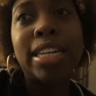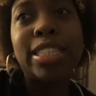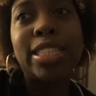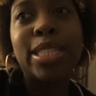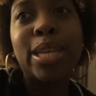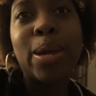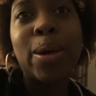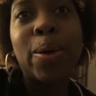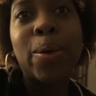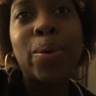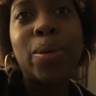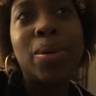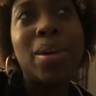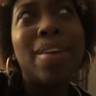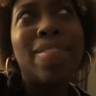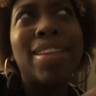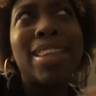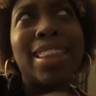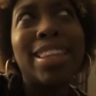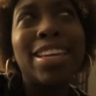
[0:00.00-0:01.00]
so you
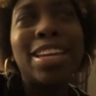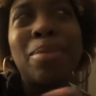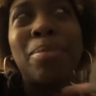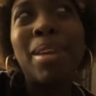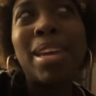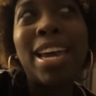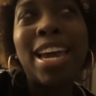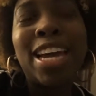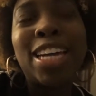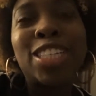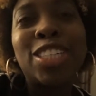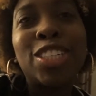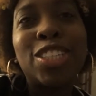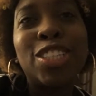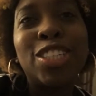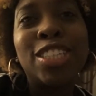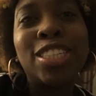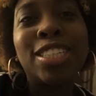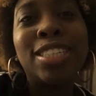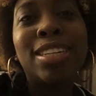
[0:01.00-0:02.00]
have a little bit
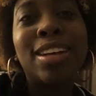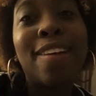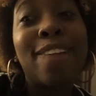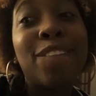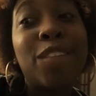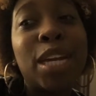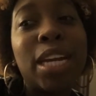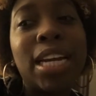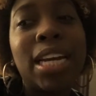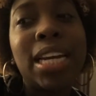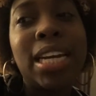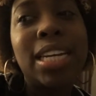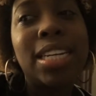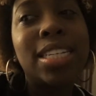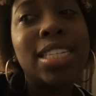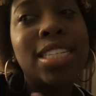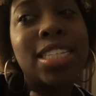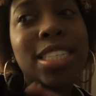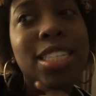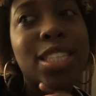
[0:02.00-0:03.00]
extra
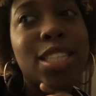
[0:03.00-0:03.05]
footage.